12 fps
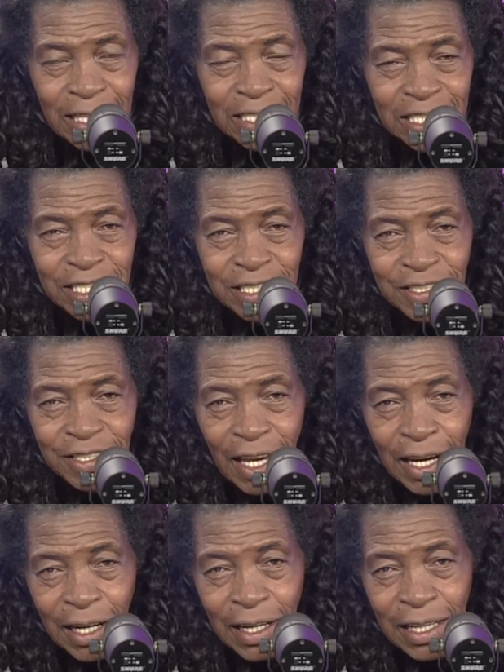She's
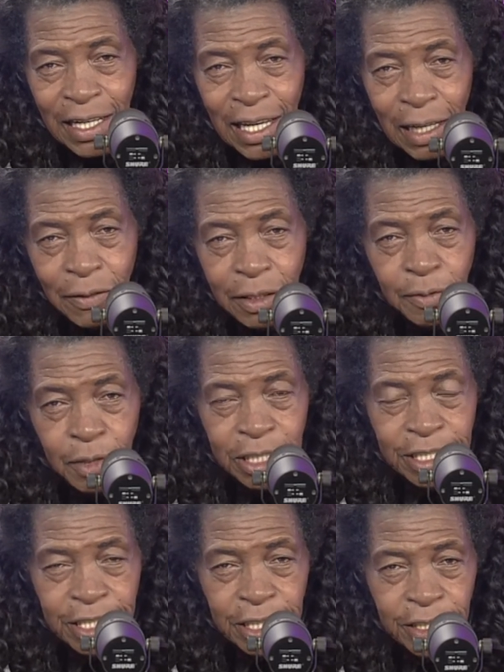there in heaven with
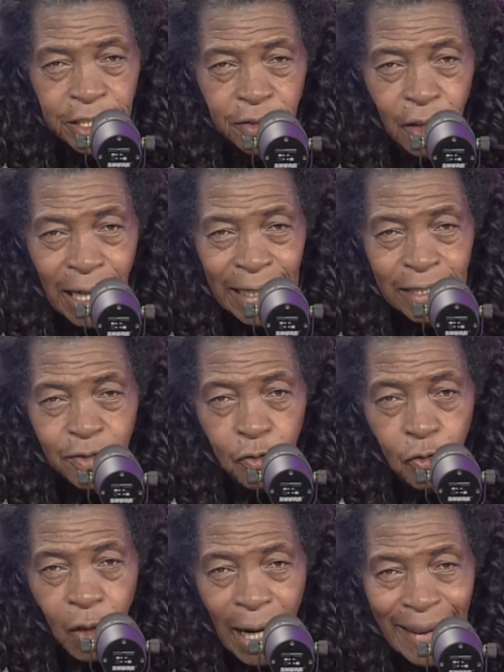Jesus Christ
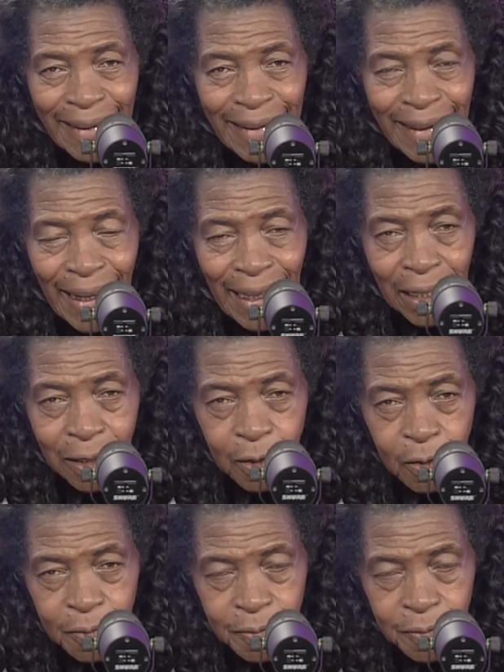right now.